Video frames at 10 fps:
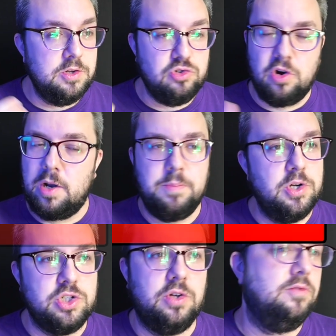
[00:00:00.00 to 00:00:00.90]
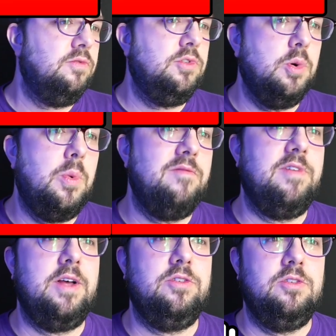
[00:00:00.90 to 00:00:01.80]
Trying to push on to
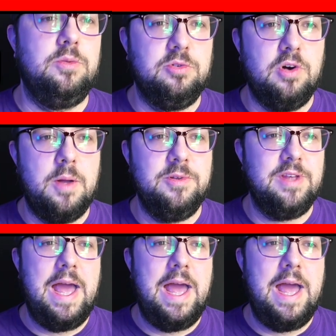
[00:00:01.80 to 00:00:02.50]
1,000 subscribers.